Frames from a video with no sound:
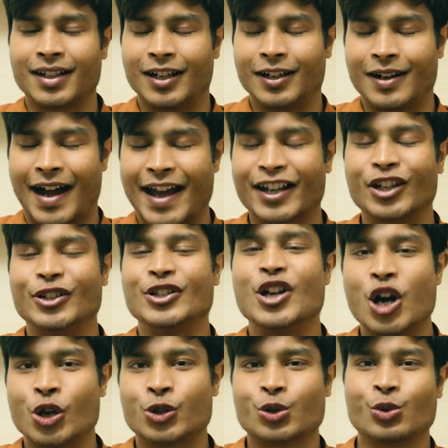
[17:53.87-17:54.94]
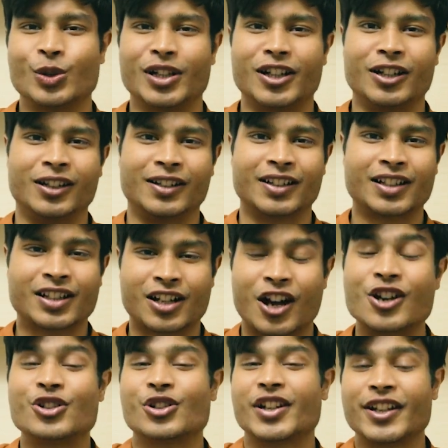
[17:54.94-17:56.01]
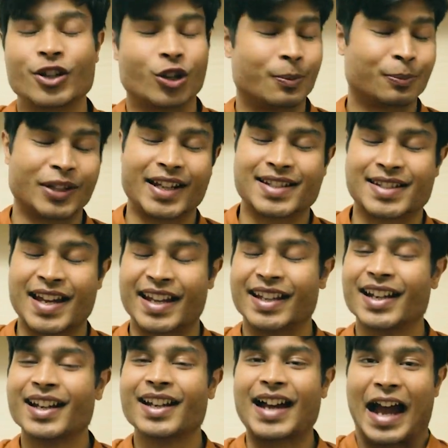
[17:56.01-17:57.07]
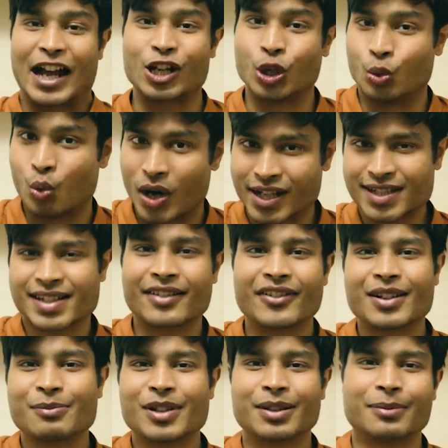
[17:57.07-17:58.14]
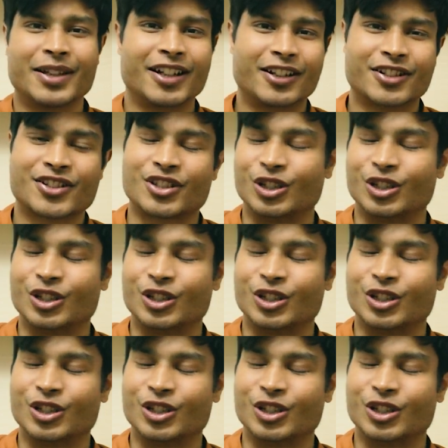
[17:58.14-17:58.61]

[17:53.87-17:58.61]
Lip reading: I could go to a country or place that I could watch 70 millimeters.